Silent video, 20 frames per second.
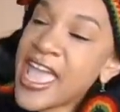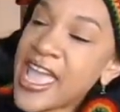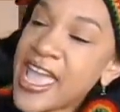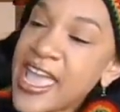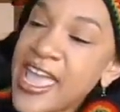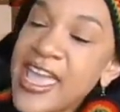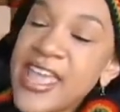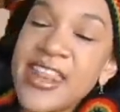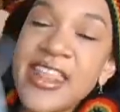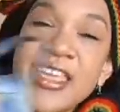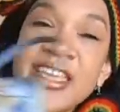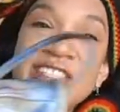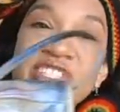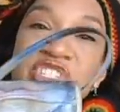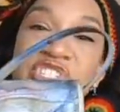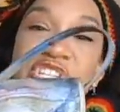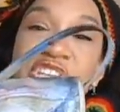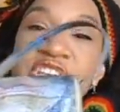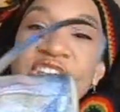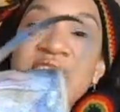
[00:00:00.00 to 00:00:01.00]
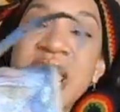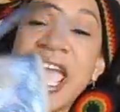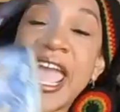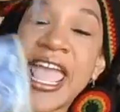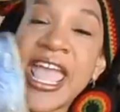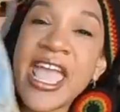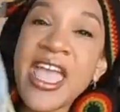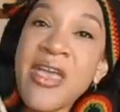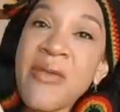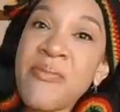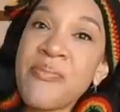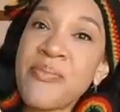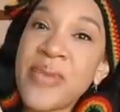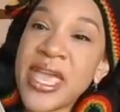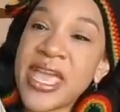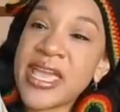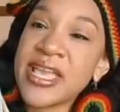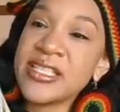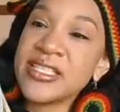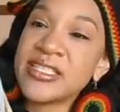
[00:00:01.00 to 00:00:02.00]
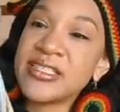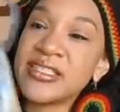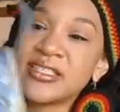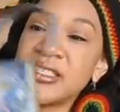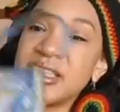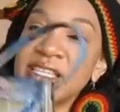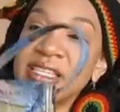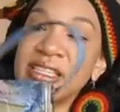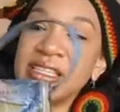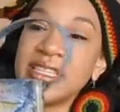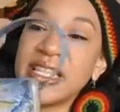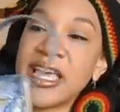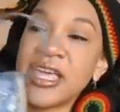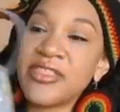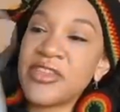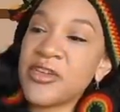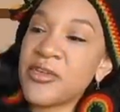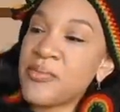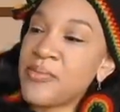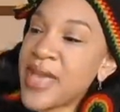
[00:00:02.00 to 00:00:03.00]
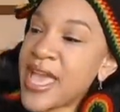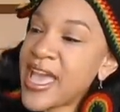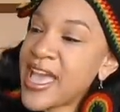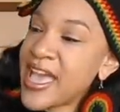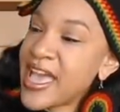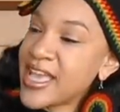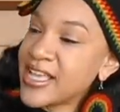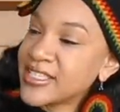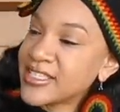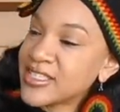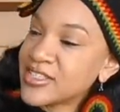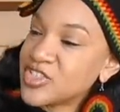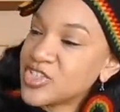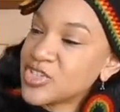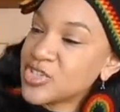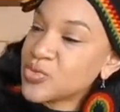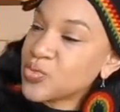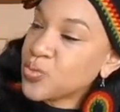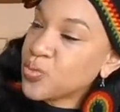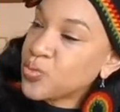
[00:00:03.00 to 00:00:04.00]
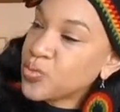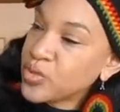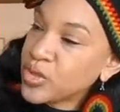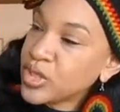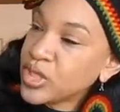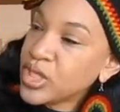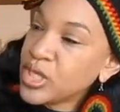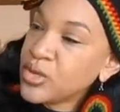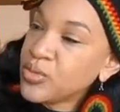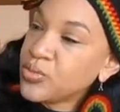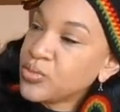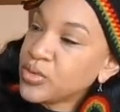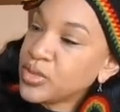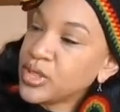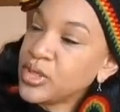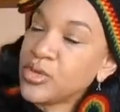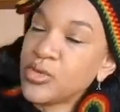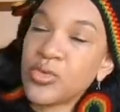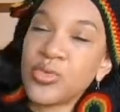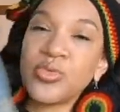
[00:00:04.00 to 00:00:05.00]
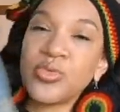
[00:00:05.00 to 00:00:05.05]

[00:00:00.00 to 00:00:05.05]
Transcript: and she hand paints the leather bags. Just really, really